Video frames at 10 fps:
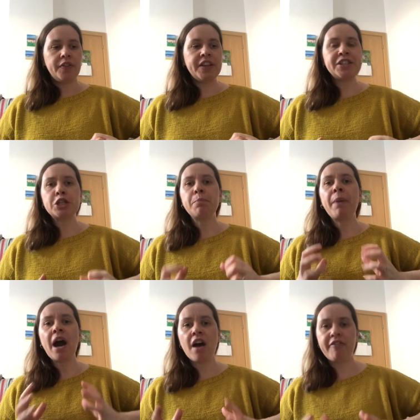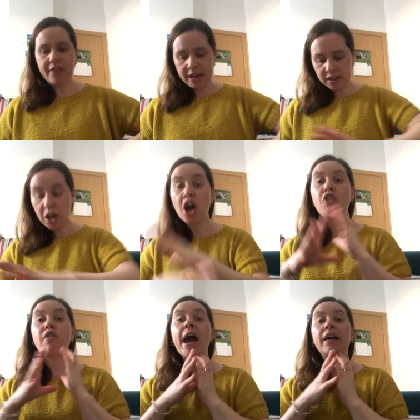this is perfect
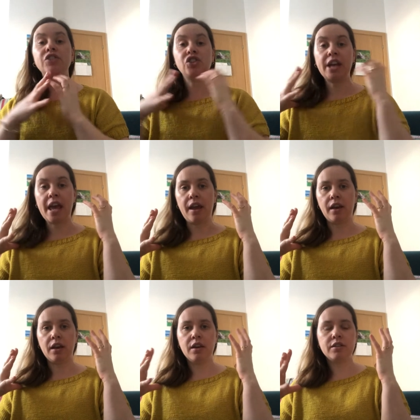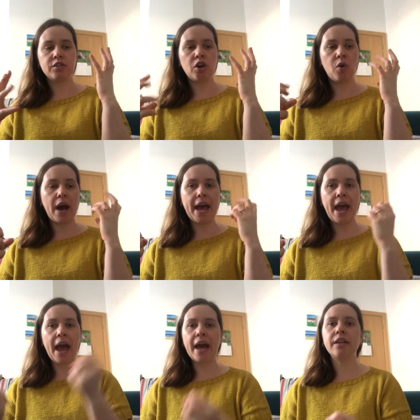around your neck so I
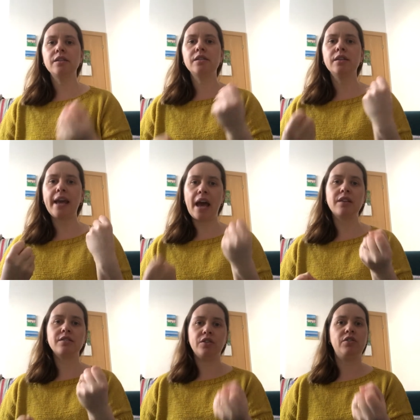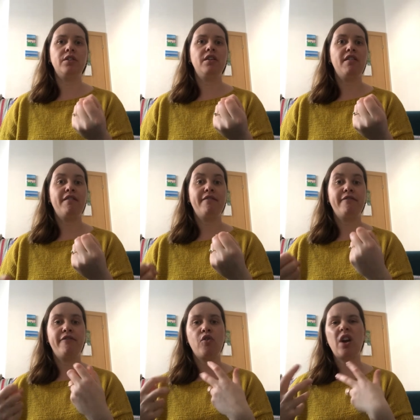had to cast on
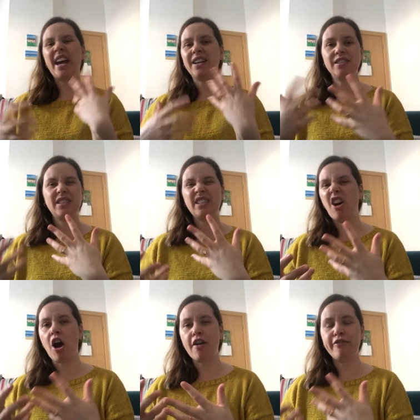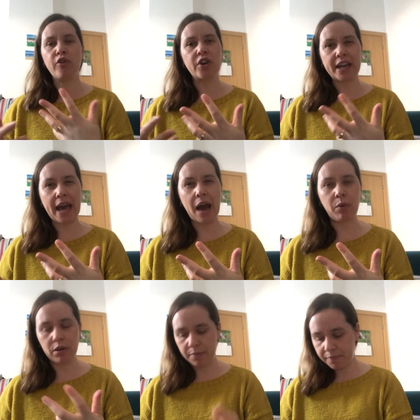for like a scarf or a
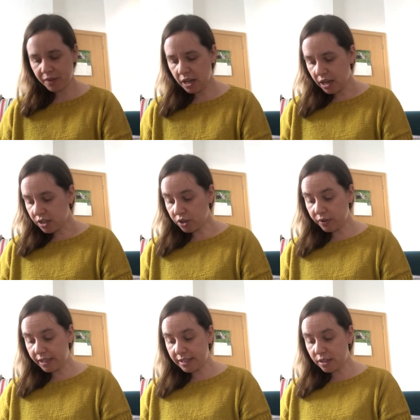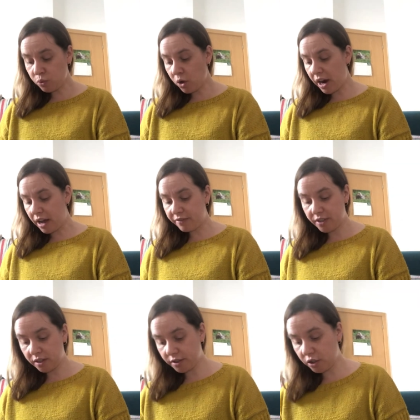cowl. So this is what I've
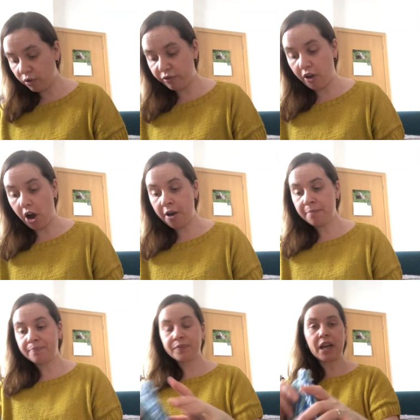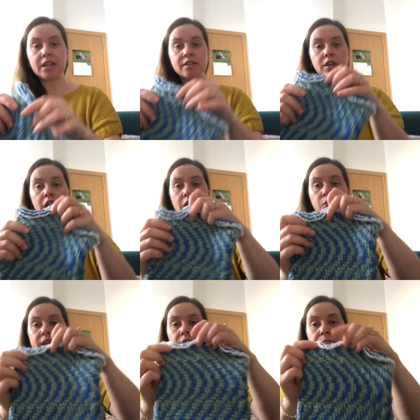done so far. I started
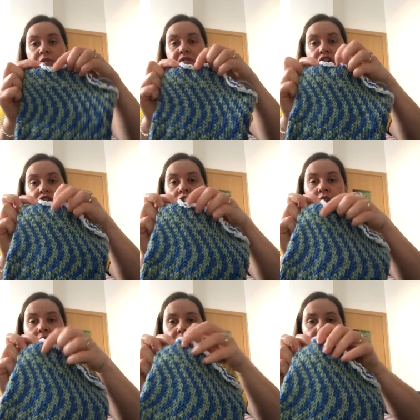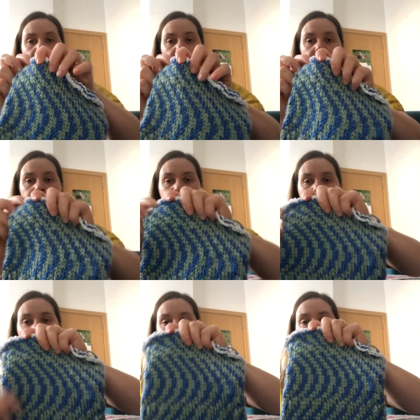with a provisional cast on
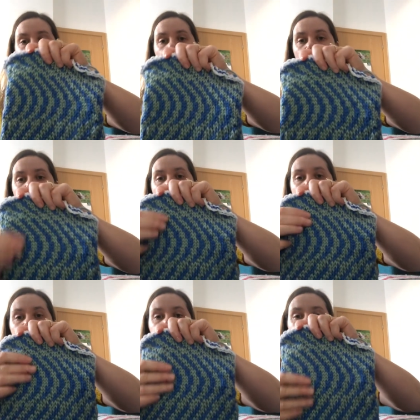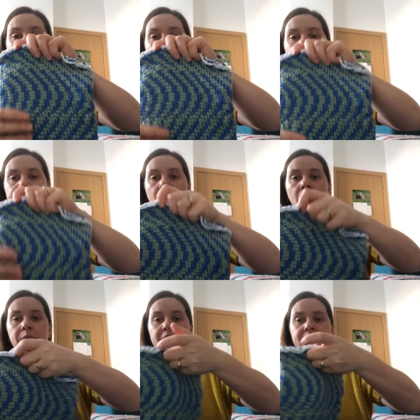and now
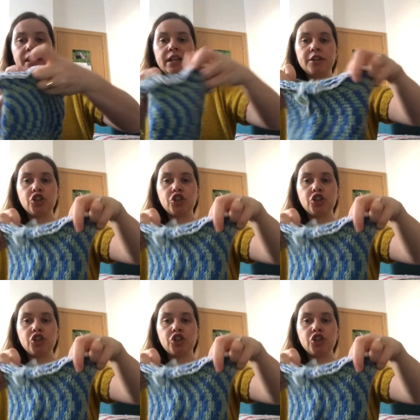I'm knitting in a